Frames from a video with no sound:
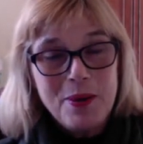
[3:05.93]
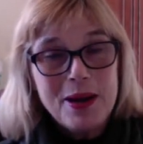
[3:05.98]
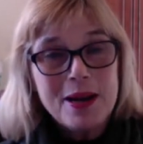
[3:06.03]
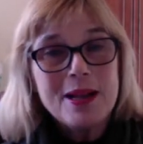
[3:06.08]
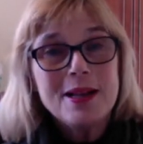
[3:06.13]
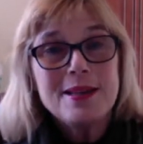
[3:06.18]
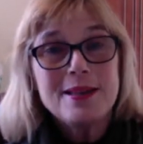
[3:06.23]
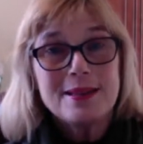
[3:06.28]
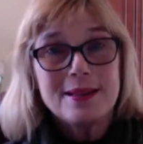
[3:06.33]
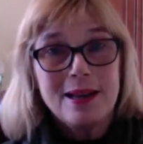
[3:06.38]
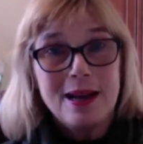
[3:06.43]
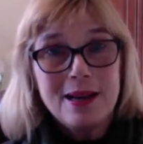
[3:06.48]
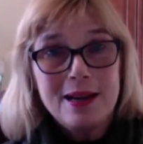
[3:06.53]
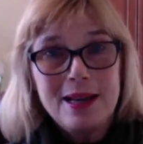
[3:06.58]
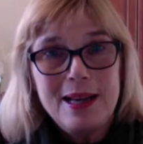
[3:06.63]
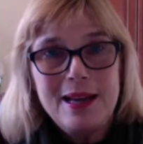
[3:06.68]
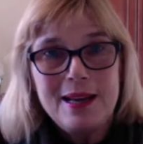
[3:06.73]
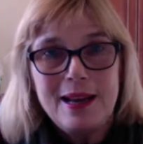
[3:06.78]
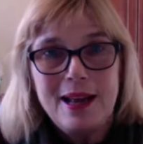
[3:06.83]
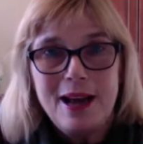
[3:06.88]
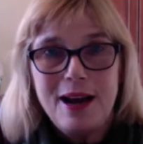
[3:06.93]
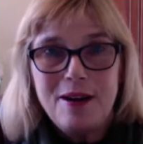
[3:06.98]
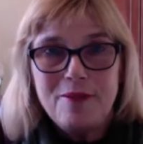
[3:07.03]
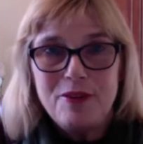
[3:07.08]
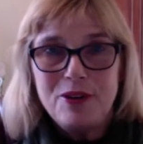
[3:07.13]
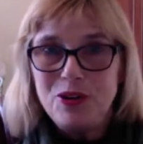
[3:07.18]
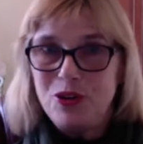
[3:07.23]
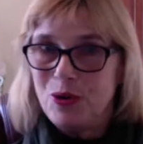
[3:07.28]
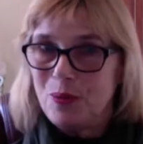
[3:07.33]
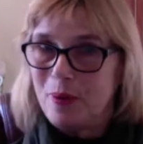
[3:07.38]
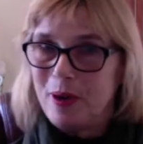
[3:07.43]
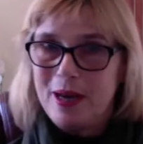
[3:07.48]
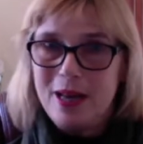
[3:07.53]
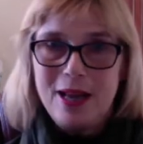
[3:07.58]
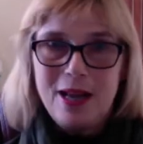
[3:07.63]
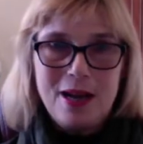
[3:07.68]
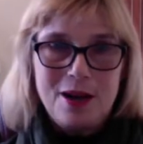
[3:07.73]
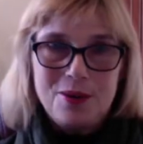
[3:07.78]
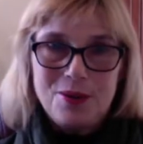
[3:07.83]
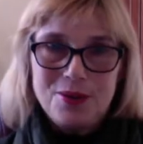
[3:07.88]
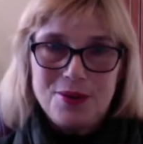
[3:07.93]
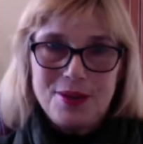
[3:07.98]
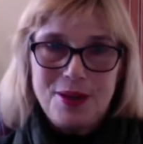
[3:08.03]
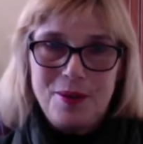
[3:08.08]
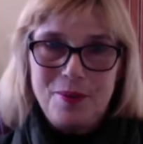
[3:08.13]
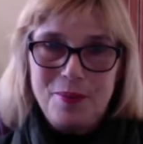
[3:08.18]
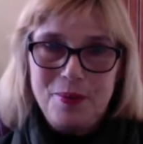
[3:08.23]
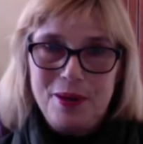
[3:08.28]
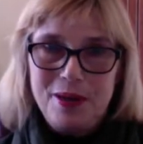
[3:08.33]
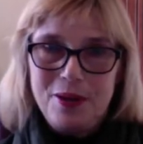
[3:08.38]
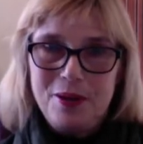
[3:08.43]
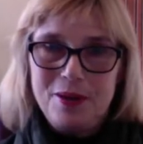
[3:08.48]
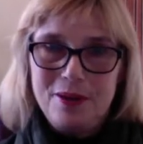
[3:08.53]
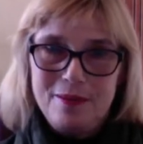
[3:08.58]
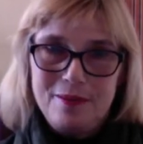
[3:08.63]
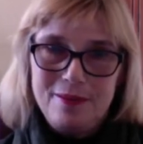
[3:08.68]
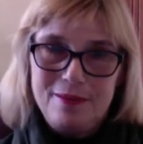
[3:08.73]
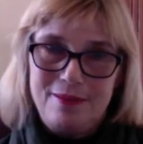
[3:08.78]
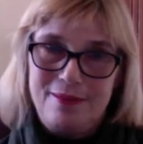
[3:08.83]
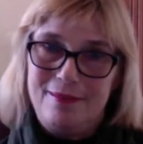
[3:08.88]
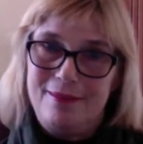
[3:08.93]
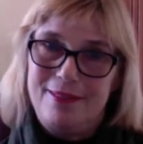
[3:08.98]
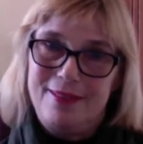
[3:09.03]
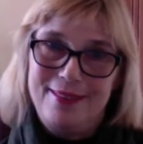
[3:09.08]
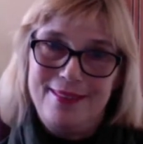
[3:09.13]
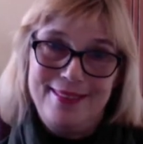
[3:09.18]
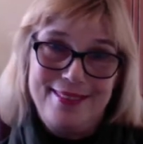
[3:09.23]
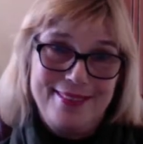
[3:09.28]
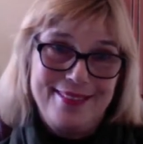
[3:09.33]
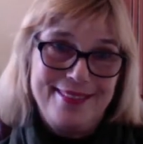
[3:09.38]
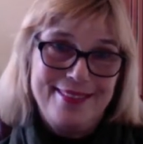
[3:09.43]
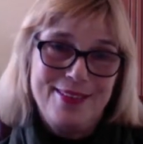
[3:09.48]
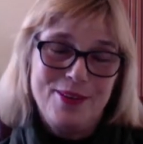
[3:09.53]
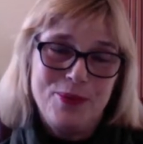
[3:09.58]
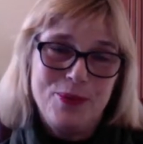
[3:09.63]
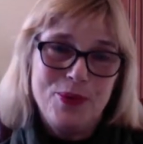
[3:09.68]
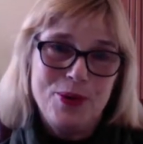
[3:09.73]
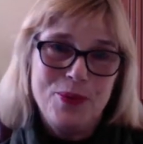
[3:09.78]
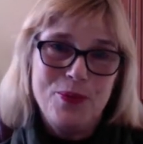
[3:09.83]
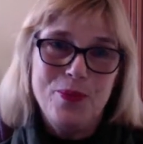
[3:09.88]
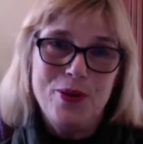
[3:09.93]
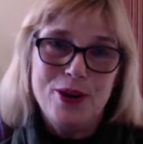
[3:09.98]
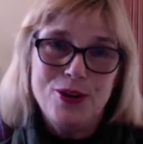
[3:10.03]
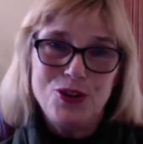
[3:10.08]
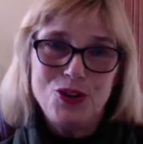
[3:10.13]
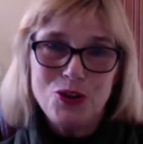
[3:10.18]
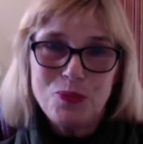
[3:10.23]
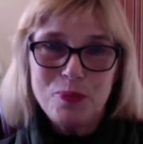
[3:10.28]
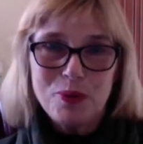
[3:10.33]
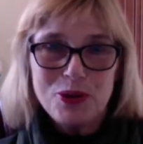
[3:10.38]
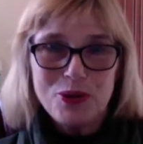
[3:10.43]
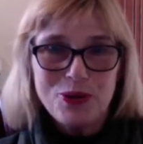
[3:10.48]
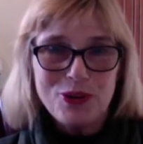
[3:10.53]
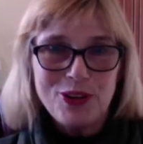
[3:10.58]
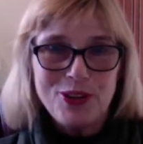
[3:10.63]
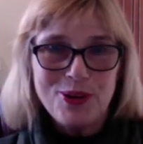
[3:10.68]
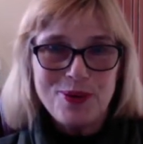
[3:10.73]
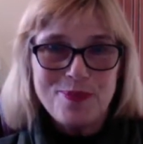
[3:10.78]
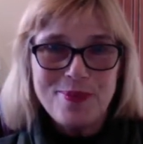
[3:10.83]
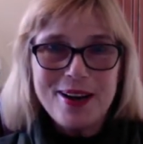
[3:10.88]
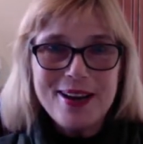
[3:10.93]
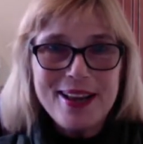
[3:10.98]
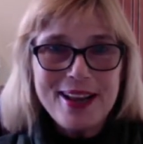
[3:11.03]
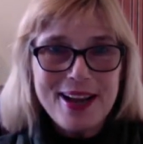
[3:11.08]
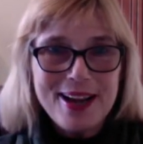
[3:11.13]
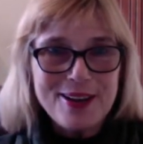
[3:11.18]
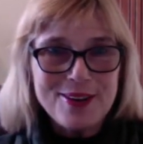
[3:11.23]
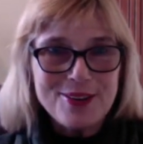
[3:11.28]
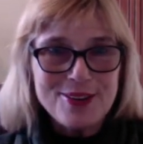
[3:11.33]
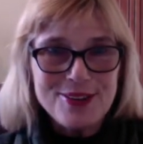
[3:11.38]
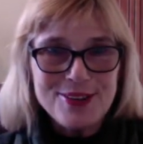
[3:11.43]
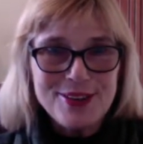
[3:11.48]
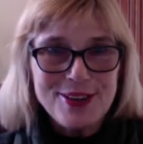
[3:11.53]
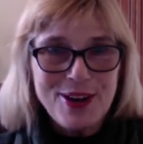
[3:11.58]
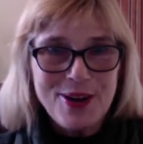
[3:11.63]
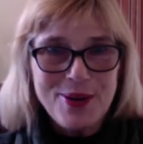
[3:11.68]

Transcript: it's lucky to have in your money house. I mean, who wouldn't want Jupiter in their money house,